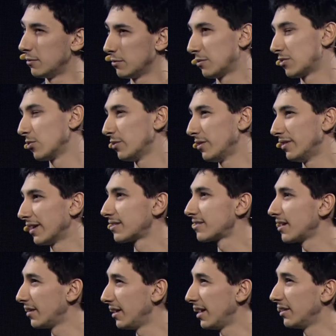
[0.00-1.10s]
So let's
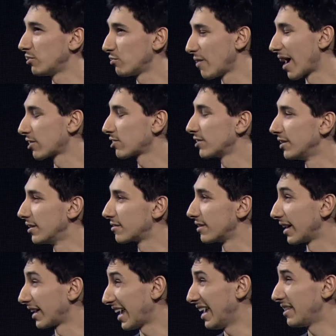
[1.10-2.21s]
say the interaction is
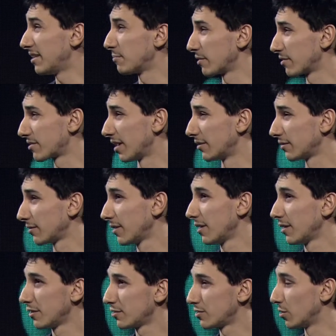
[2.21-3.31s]
like 80%.
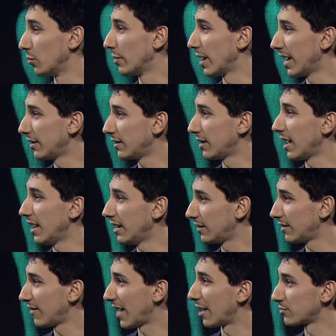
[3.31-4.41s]
So
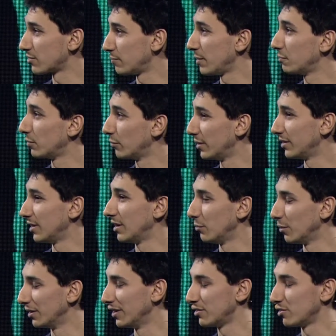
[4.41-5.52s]
8,000 people
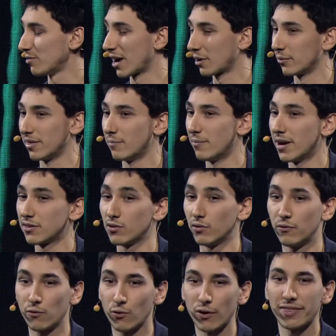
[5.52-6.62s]
will interact with the bot. So
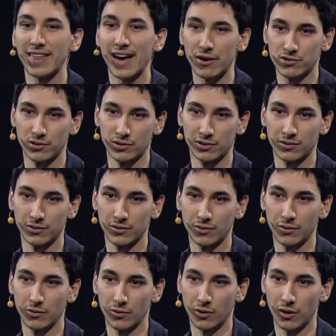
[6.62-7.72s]
4,000
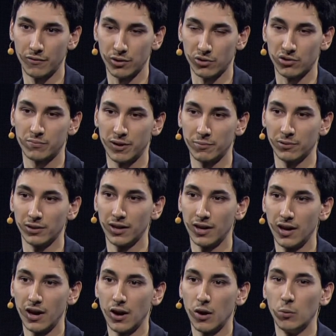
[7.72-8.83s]
of those people
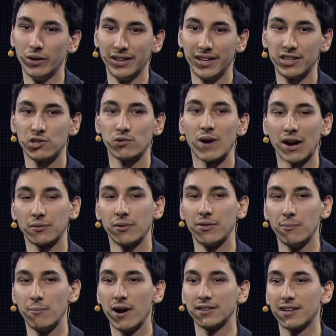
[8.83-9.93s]
will interact with the
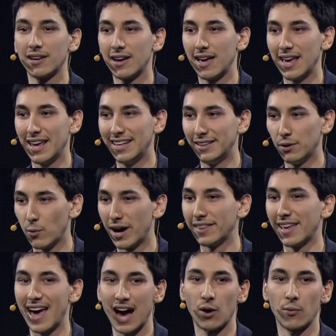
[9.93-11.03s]
bot in 1
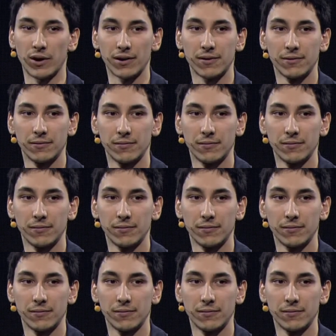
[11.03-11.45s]
hour.